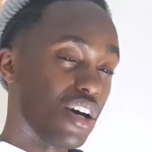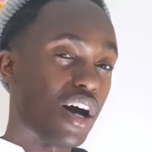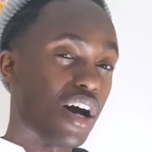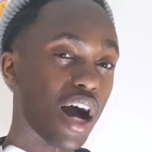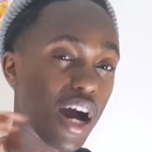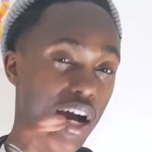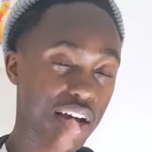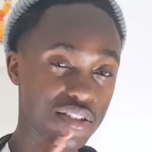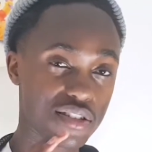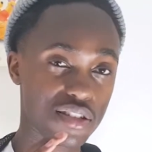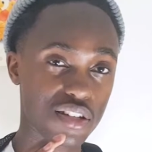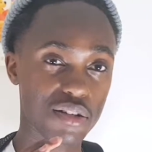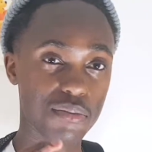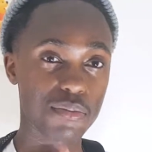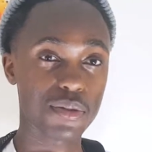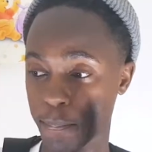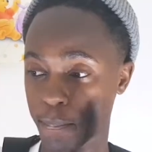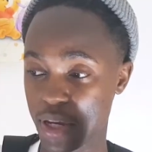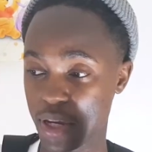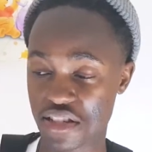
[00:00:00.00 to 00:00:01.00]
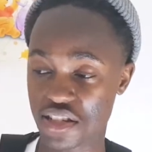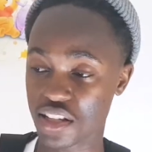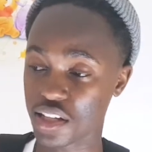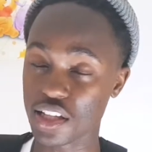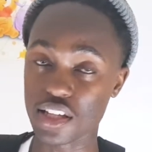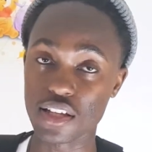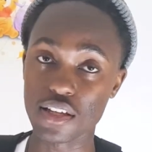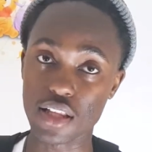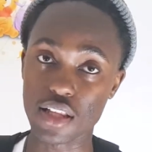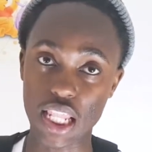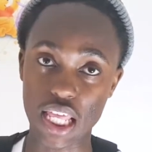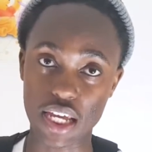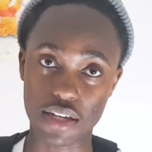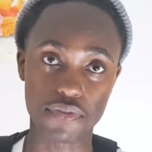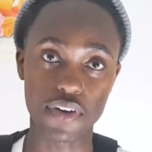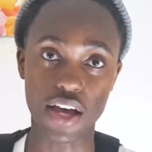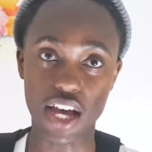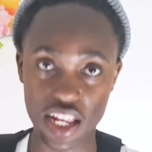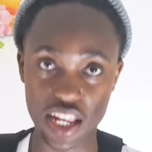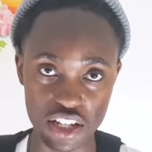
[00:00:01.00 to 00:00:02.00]
item, basically like the
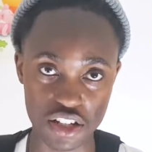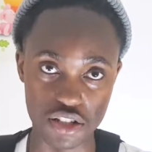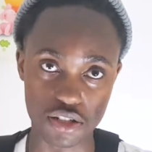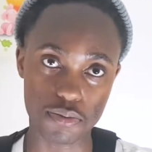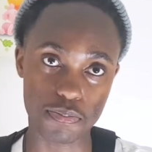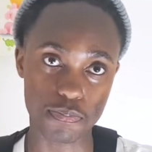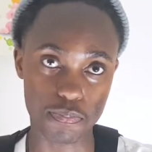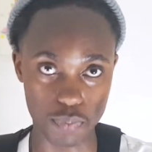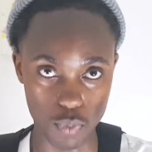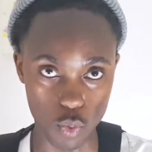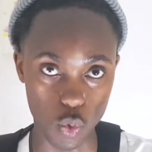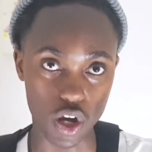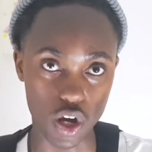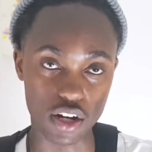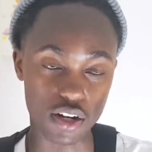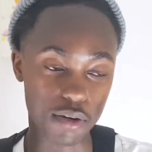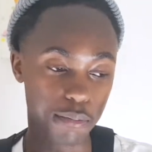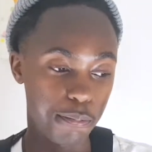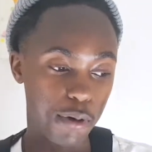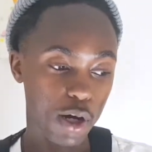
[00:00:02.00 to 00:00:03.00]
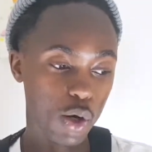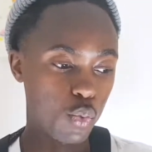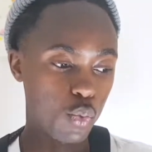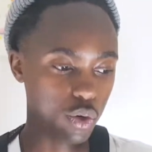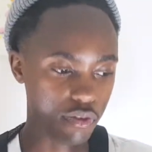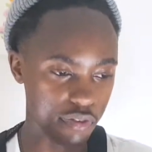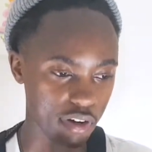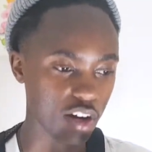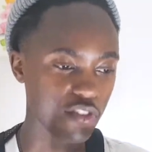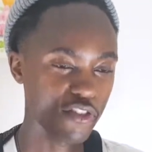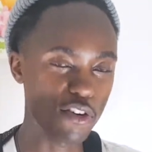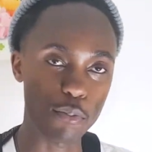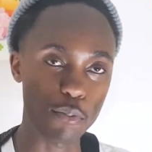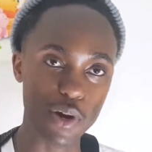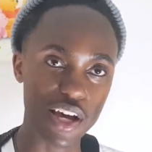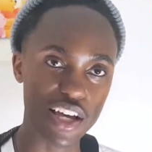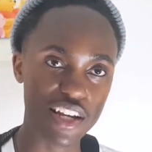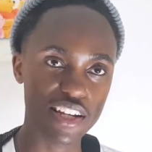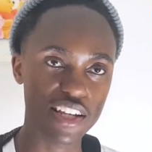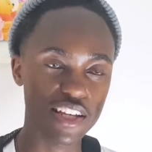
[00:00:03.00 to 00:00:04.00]
Alyx one but without the
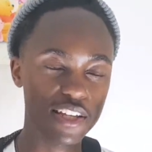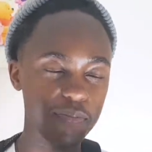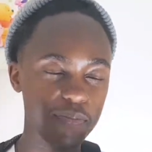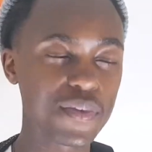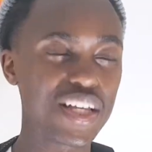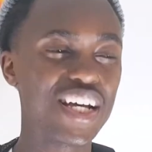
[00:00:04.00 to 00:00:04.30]
branding.